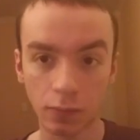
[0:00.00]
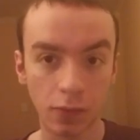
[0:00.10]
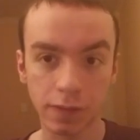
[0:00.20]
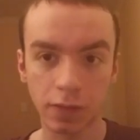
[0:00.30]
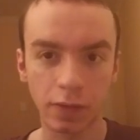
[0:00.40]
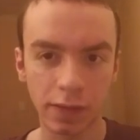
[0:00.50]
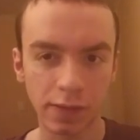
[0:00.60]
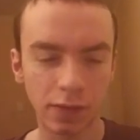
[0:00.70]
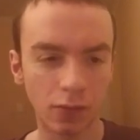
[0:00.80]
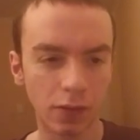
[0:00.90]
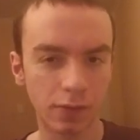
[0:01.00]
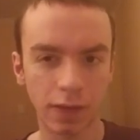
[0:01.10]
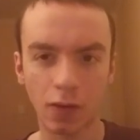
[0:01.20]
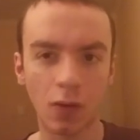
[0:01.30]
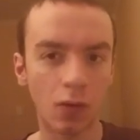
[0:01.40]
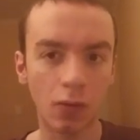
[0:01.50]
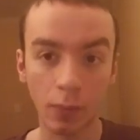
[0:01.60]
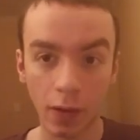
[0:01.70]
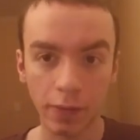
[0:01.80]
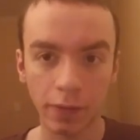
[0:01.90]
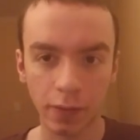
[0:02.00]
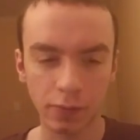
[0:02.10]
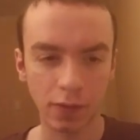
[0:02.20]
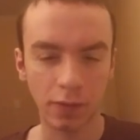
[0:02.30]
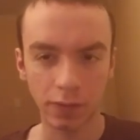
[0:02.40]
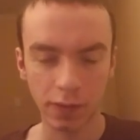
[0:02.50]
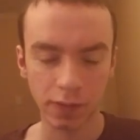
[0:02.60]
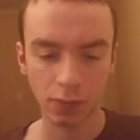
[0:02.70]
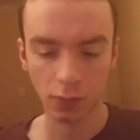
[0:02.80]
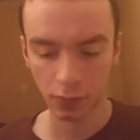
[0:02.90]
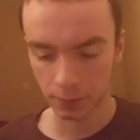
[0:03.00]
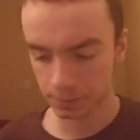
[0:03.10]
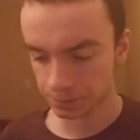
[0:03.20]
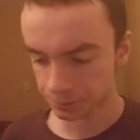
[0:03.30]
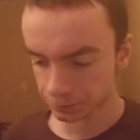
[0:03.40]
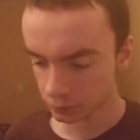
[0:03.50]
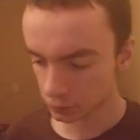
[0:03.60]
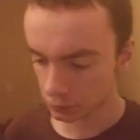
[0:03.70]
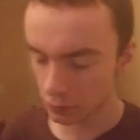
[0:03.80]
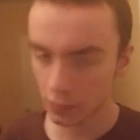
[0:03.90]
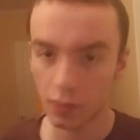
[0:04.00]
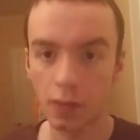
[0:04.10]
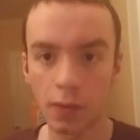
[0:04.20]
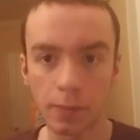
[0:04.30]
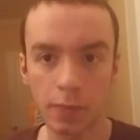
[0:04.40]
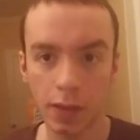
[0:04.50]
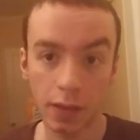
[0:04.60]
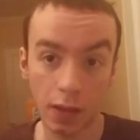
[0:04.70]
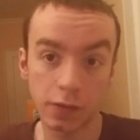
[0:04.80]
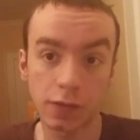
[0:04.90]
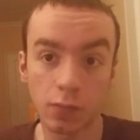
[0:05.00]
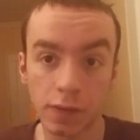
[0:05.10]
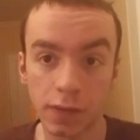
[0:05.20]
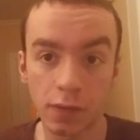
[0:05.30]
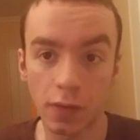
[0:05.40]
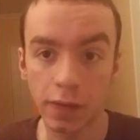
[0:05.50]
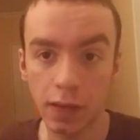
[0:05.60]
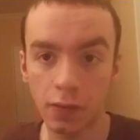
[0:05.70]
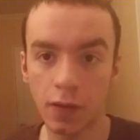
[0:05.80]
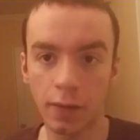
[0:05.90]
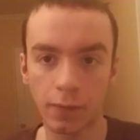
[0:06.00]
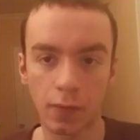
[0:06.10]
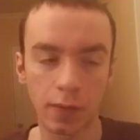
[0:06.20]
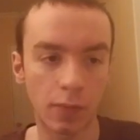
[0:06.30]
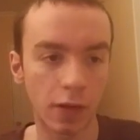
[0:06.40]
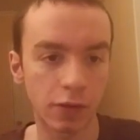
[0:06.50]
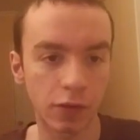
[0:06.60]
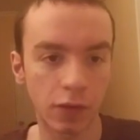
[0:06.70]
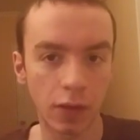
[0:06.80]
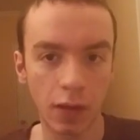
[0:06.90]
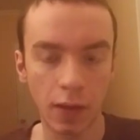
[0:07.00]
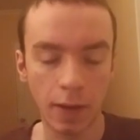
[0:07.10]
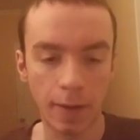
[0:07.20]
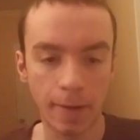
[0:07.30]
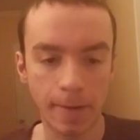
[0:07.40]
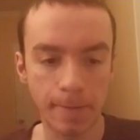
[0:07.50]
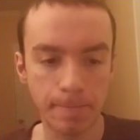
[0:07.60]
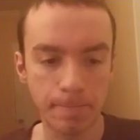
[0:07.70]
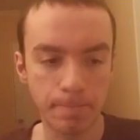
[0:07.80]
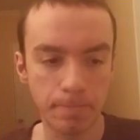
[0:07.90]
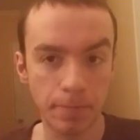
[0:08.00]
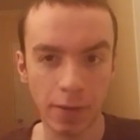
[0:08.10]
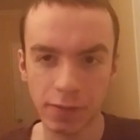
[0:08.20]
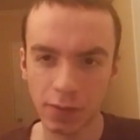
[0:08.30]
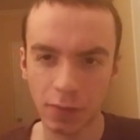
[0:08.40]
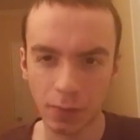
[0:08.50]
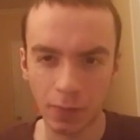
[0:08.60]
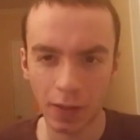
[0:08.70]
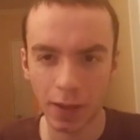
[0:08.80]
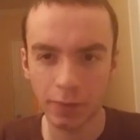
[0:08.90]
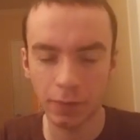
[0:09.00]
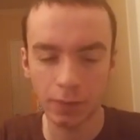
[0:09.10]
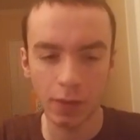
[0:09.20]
wasn't on Discord. It was like a whole month I was off Discord, and I just wasn't on the internet very much. Um, and so I've